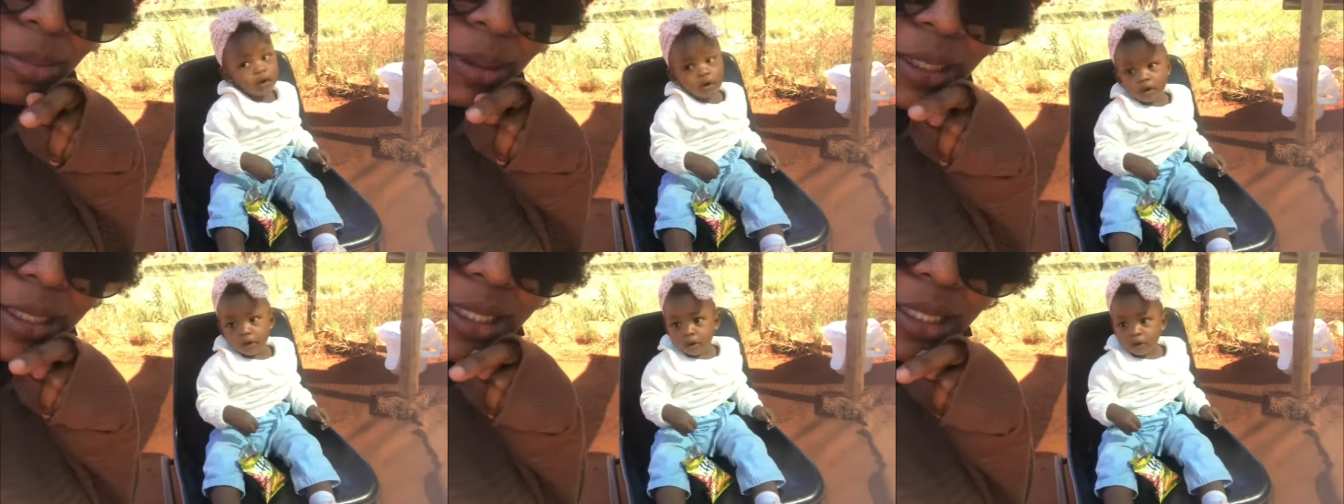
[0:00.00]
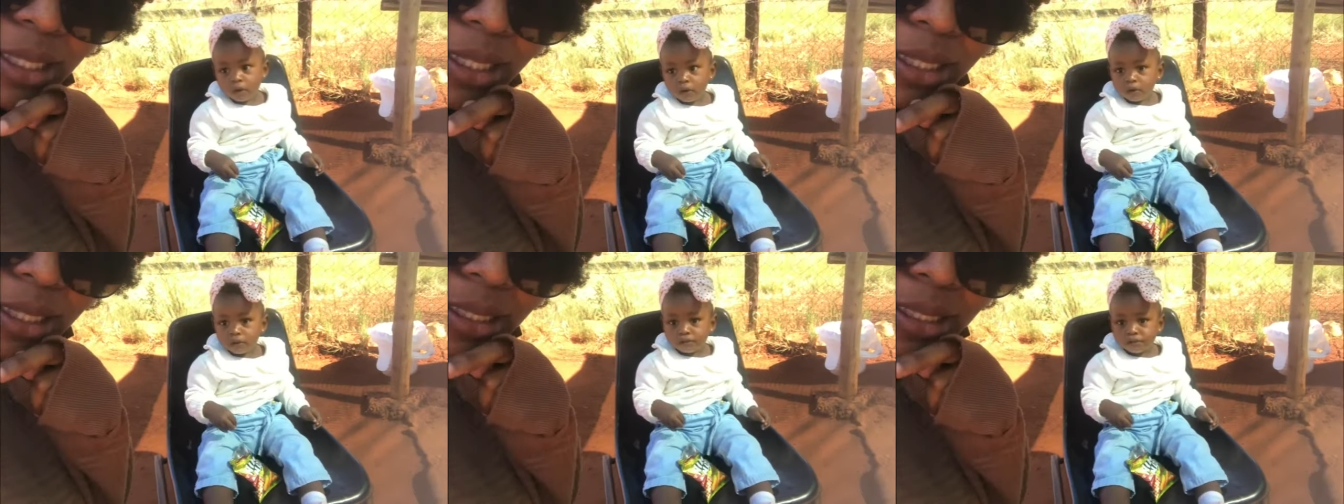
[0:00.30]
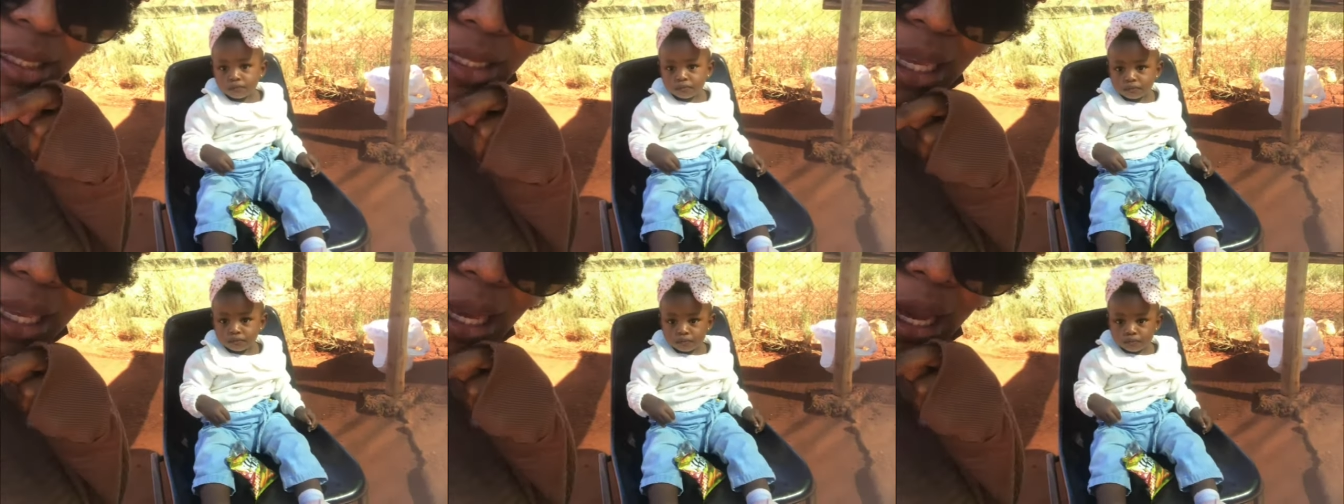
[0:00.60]
Pati,
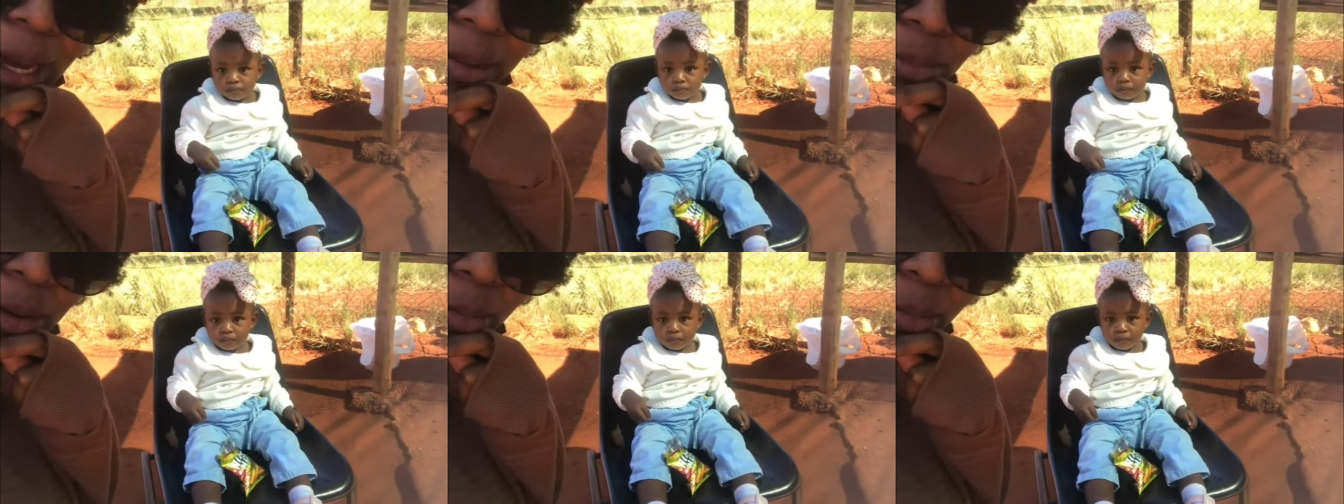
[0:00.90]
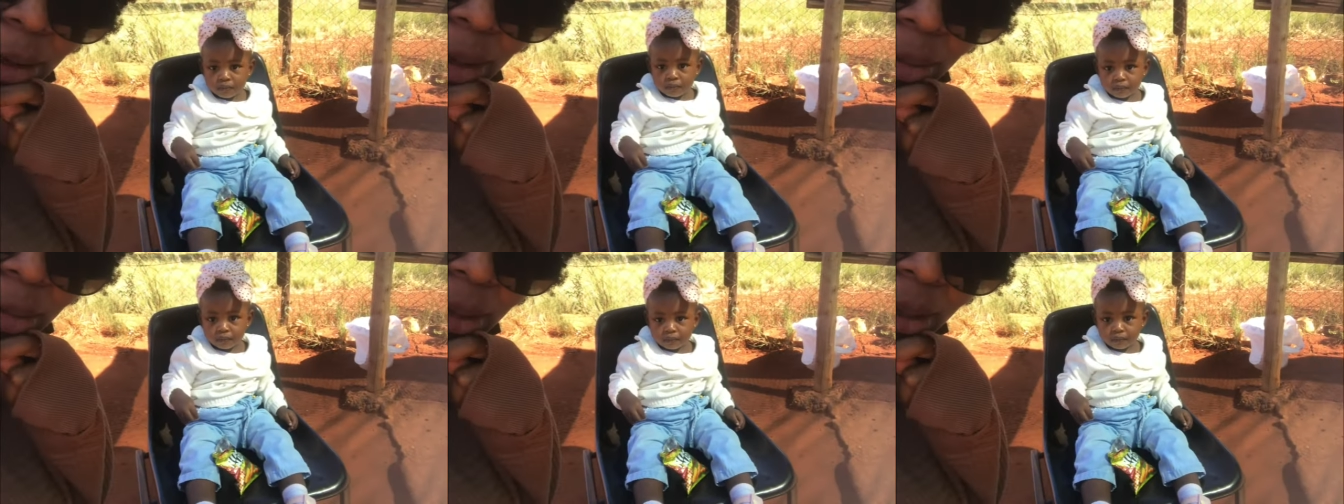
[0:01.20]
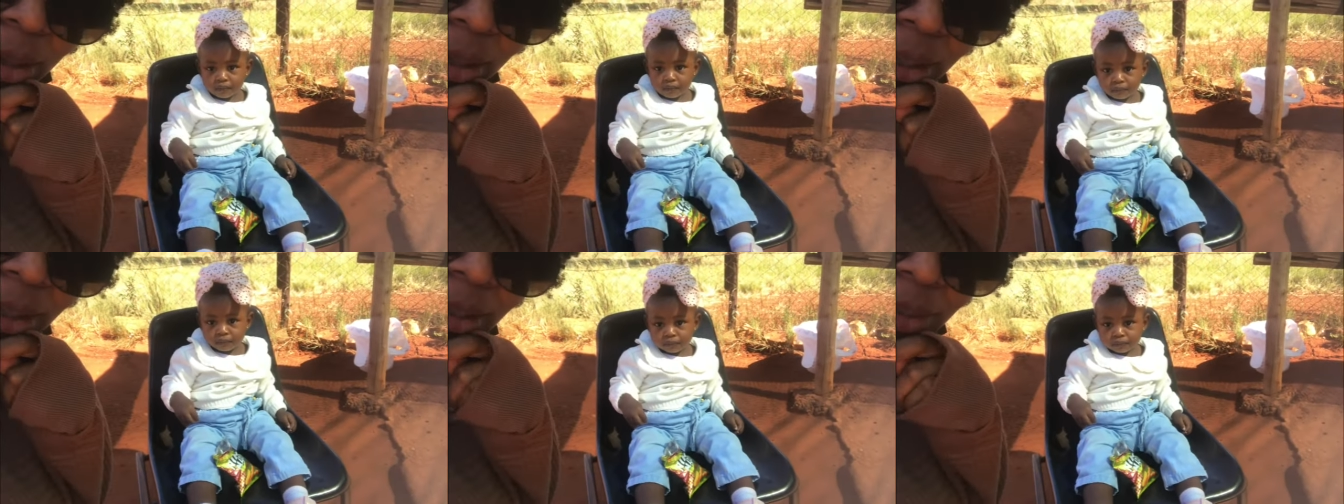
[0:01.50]
say hi my
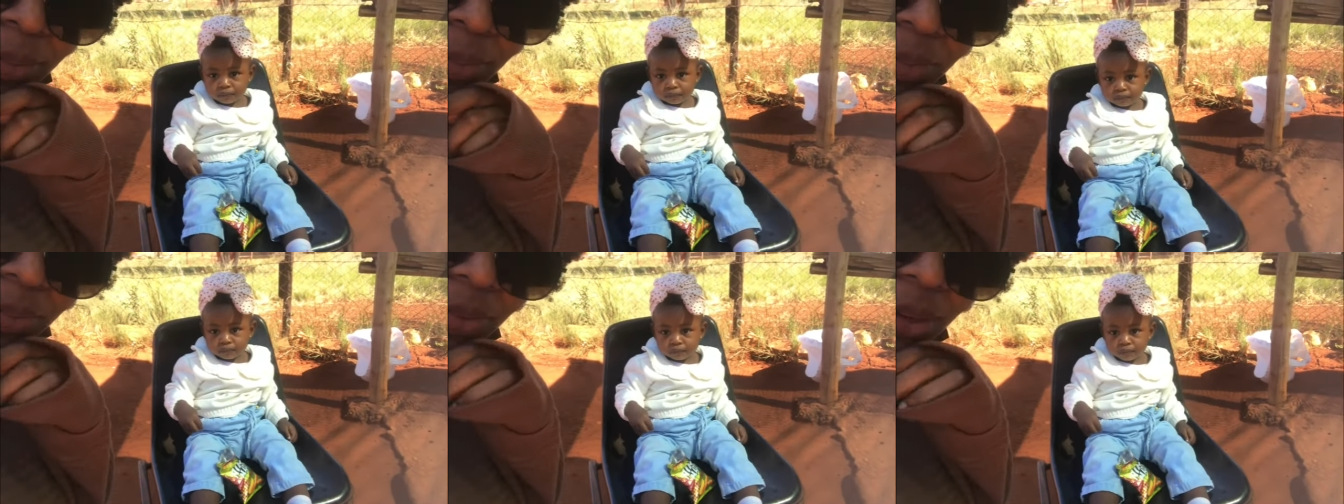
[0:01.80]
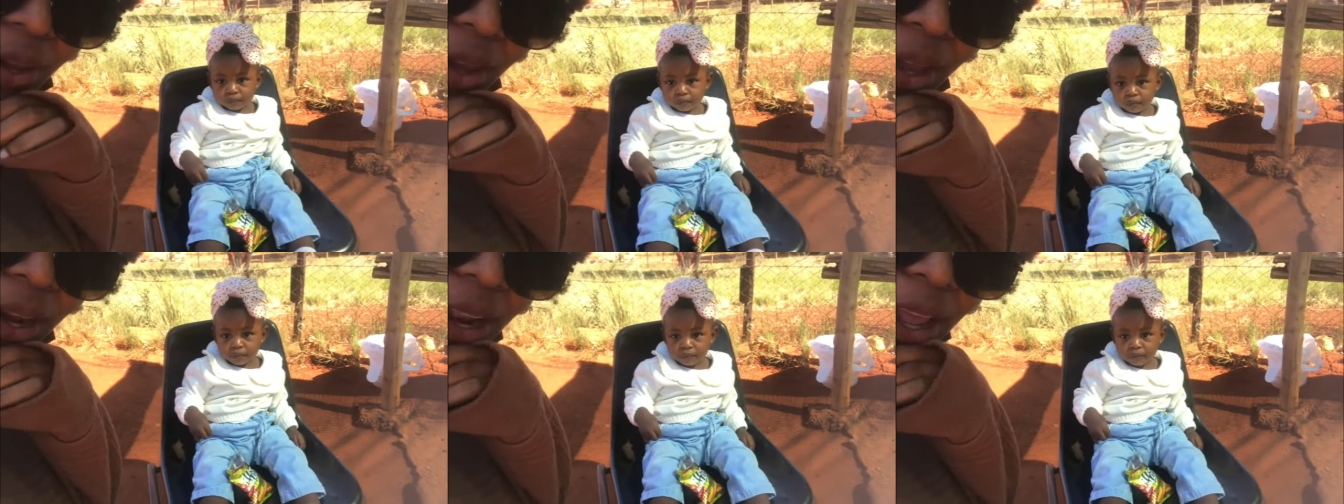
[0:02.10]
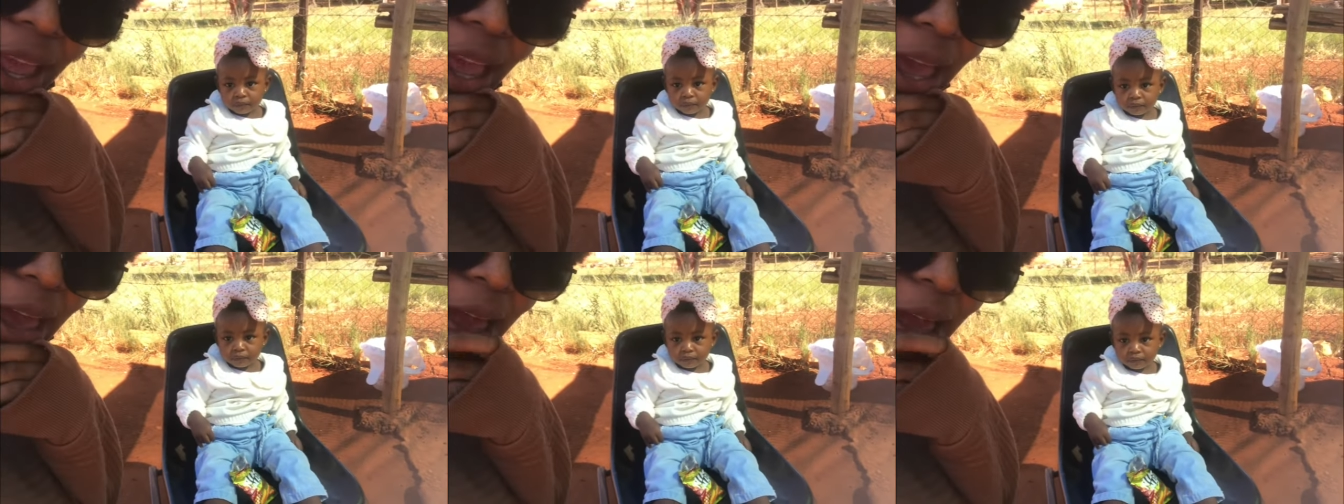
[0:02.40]
baby
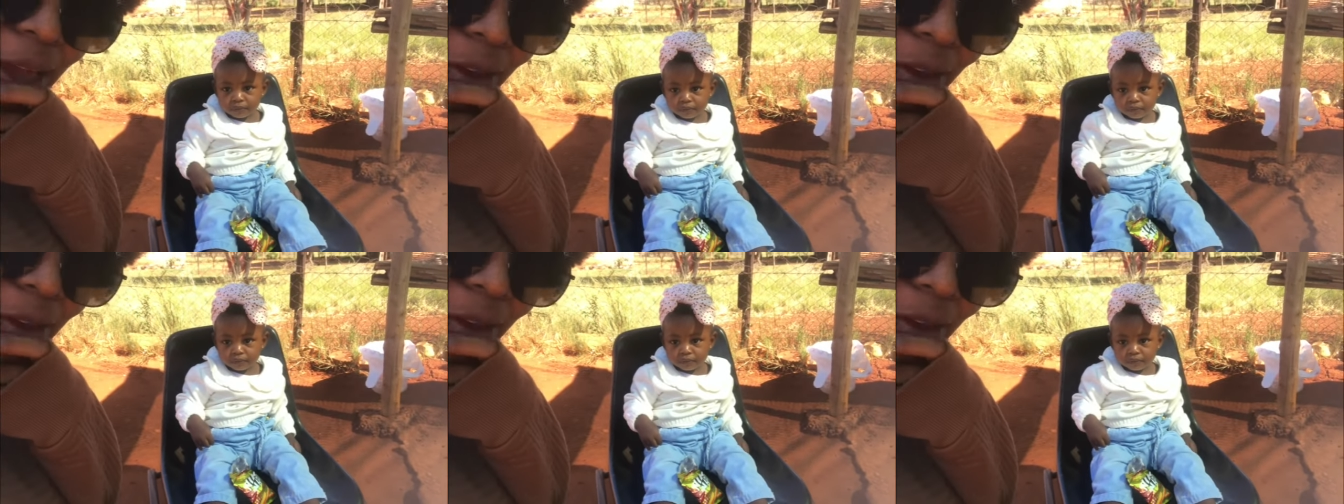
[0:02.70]
hey